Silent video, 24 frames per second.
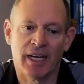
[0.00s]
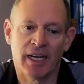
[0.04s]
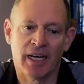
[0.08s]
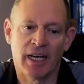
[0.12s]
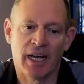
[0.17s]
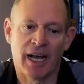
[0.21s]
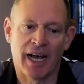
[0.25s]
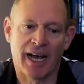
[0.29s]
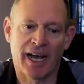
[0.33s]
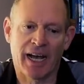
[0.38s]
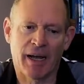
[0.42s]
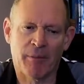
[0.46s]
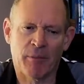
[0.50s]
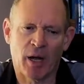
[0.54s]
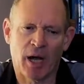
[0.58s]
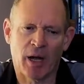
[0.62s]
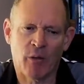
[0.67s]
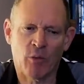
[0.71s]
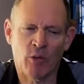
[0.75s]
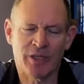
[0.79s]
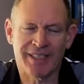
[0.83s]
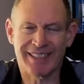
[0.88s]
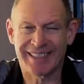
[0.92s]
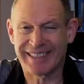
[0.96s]
I
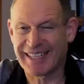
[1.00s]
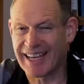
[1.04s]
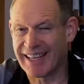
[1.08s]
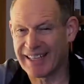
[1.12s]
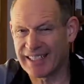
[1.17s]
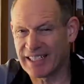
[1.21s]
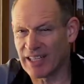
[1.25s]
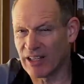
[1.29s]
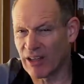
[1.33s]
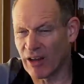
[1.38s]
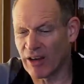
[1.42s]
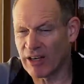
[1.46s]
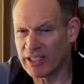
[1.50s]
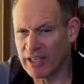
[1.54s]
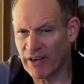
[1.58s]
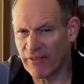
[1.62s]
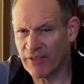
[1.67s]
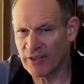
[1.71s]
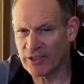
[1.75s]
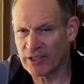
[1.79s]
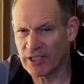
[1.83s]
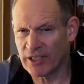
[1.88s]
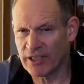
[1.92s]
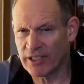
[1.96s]
wouldn't say there's a lot of
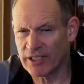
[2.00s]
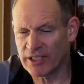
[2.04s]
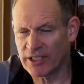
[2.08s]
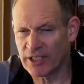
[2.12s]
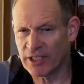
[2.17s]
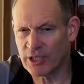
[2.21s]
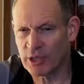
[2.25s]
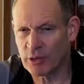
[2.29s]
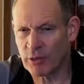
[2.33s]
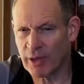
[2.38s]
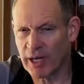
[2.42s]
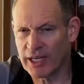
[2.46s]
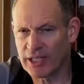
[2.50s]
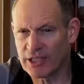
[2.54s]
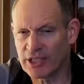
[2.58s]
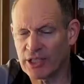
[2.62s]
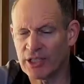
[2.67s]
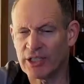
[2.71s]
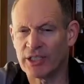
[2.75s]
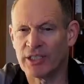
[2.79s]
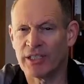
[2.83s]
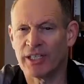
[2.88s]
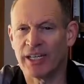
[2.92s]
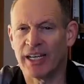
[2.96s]
difference in this
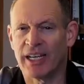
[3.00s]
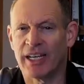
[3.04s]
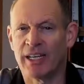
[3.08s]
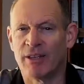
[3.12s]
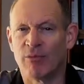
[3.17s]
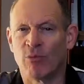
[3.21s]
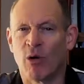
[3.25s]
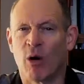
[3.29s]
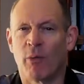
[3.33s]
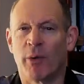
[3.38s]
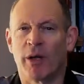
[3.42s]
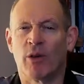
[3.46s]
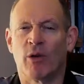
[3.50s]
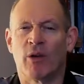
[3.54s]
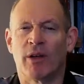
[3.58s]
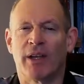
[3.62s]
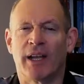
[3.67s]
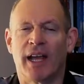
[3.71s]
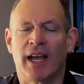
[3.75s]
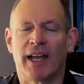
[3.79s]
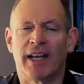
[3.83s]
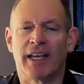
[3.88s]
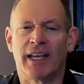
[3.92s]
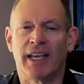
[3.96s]
situation in what we're
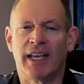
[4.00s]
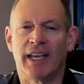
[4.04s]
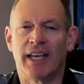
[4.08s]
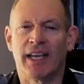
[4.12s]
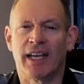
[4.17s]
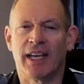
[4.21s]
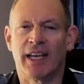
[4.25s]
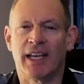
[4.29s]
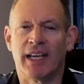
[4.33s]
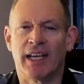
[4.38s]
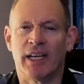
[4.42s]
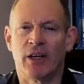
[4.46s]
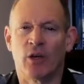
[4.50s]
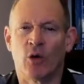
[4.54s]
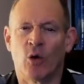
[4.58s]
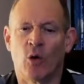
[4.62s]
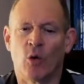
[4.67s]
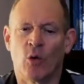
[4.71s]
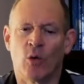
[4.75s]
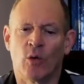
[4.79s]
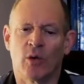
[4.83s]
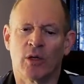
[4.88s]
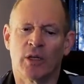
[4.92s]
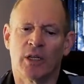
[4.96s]
looking at here in
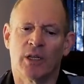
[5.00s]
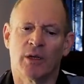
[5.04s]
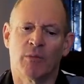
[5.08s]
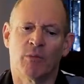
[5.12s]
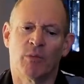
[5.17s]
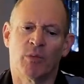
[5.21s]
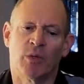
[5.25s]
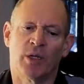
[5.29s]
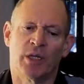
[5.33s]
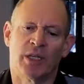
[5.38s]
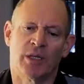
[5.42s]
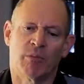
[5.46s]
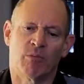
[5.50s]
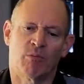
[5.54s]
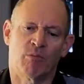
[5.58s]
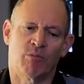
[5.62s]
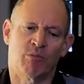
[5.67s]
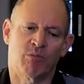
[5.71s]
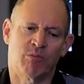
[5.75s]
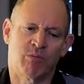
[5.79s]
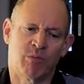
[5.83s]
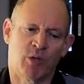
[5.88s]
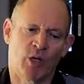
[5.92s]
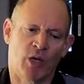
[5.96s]
all the
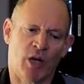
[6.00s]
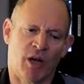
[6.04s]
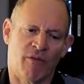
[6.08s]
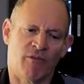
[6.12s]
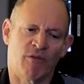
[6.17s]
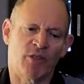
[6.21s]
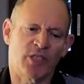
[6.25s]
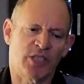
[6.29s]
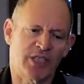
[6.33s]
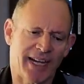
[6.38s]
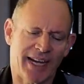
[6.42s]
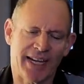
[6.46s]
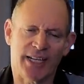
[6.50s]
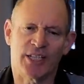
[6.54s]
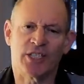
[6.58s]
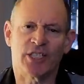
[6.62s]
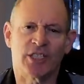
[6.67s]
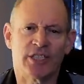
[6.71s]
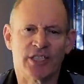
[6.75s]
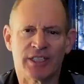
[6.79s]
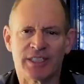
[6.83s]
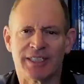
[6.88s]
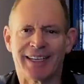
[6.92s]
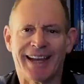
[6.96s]

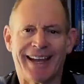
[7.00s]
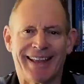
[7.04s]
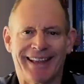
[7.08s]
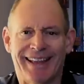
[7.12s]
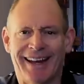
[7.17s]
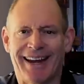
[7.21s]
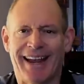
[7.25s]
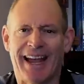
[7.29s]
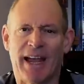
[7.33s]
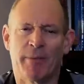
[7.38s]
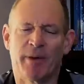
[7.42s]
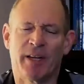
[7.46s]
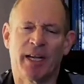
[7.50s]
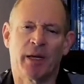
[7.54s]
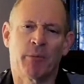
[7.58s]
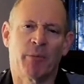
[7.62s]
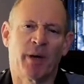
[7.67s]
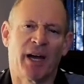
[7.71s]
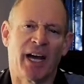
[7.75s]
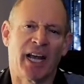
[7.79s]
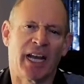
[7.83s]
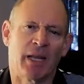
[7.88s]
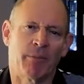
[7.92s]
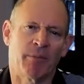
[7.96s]
conversations that are happening in
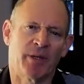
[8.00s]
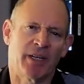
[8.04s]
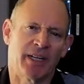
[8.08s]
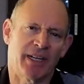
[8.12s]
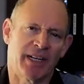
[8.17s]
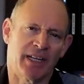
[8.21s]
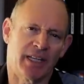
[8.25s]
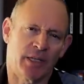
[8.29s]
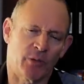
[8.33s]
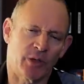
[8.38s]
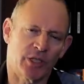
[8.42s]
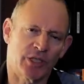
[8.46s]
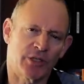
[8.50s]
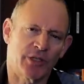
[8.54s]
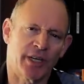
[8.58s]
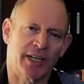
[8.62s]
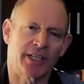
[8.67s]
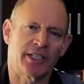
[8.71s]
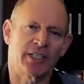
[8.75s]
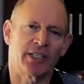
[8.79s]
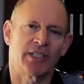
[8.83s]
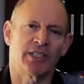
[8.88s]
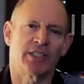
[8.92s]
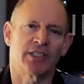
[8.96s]
Parliament, in the
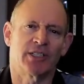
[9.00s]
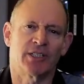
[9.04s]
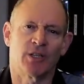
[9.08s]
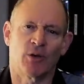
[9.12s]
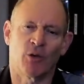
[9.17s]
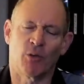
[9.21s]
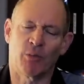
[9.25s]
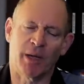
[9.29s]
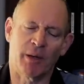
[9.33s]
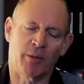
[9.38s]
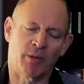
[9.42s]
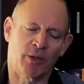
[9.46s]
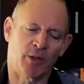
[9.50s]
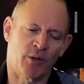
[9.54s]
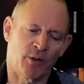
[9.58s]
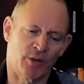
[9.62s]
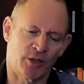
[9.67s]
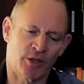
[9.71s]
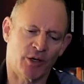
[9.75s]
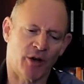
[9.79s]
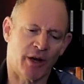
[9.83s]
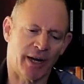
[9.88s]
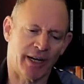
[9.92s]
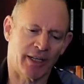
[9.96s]
restrictions, or people who
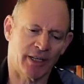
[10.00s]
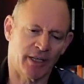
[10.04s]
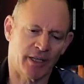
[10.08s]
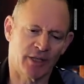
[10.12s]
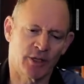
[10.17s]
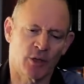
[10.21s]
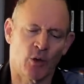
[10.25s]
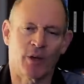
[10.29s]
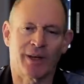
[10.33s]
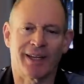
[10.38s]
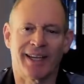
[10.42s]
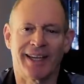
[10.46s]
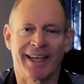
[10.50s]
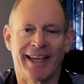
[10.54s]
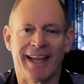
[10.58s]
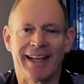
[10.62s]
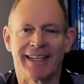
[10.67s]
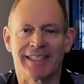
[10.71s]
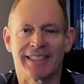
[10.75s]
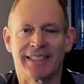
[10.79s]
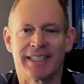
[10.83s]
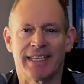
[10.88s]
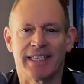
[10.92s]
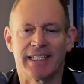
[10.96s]
are talking
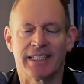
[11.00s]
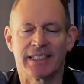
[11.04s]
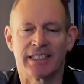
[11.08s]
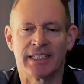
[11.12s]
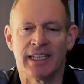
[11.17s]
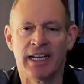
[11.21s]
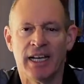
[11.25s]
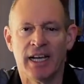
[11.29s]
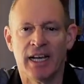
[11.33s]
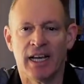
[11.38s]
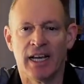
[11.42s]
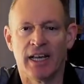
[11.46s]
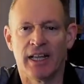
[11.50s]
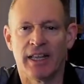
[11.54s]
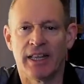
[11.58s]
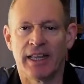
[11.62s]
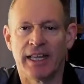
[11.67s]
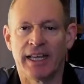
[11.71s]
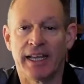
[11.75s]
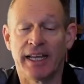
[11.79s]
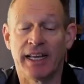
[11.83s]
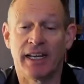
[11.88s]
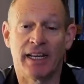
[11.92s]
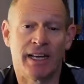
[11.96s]
against this.
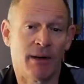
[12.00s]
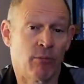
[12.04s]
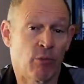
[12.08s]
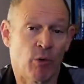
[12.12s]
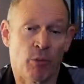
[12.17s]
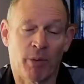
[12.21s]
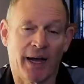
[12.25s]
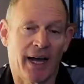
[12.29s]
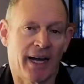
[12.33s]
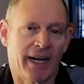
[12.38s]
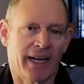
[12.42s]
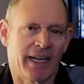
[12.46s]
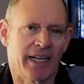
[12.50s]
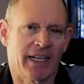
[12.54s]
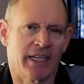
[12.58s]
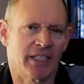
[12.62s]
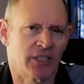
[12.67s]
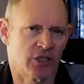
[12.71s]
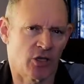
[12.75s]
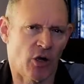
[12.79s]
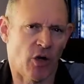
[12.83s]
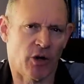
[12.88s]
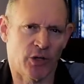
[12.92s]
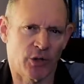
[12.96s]
The Liberal Party
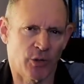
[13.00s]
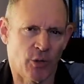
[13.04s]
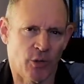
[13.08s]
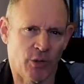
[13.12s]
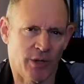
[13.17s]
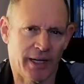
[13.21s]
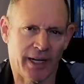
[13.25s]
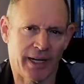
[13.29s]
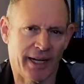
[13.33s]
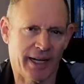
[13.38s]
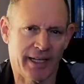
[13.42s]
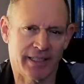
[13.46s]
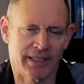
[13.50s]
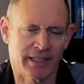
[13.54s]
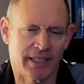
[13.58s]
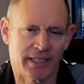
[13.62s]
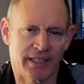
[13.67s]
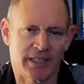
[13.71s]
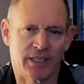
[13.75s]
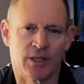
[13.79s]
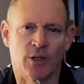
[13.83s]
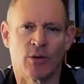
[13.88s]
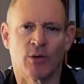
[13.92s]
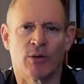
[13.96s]
is not talking against
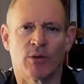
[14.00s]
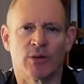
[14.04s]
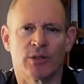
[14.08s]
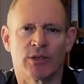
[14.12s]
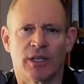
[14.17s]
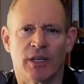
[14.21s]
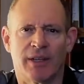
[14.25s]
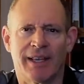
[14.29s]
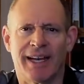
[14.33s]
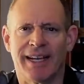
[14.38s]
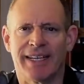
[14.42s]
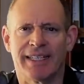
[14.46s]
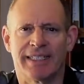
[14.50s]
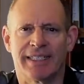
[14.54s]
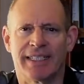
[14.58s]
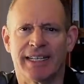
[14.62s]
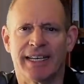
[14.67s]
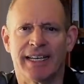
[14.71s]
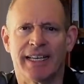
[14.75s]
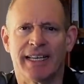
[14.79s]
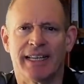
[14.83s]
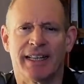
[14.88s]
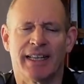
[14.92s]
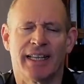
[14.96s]
this at all. So they
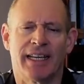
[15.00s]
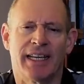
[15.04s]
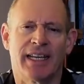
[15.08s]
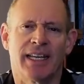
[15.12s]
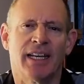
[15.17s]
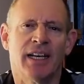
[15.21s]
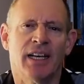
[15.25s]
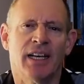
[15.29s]
see the